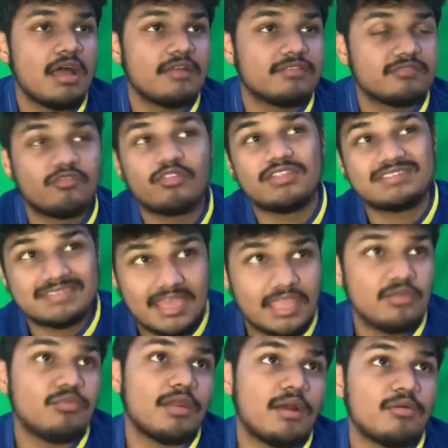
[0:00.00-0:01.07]
for the
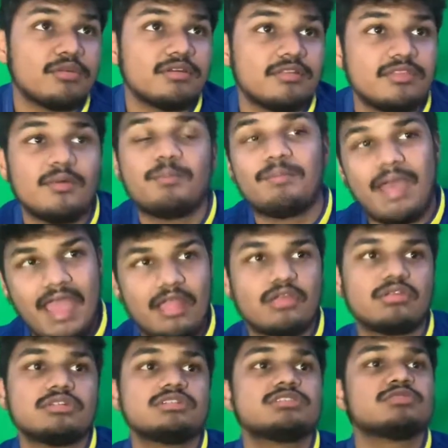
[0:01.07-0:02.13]
second round, the
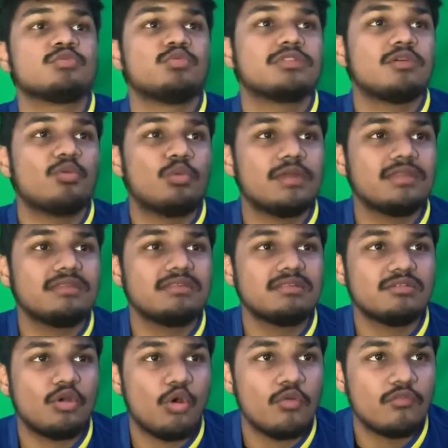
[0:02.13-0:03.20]
Packers with a win
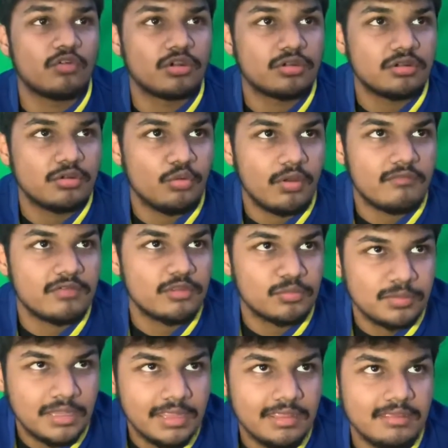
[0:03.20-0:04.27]
over whoever they're
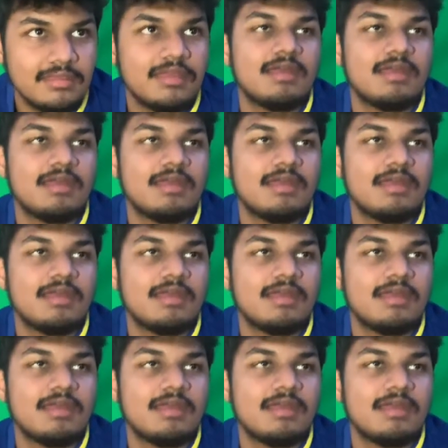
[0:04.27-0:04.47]
playing.